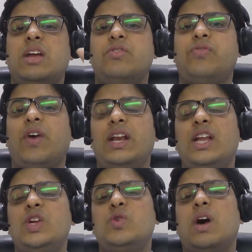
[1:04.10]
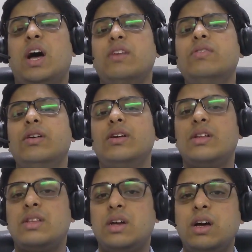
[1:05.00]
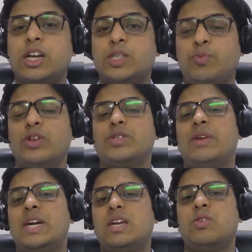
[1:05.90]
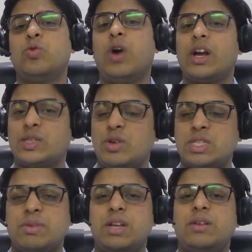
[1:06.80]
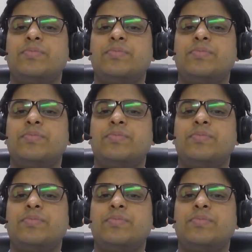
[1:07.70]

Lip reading: finally you have the responsibility, who are responsible.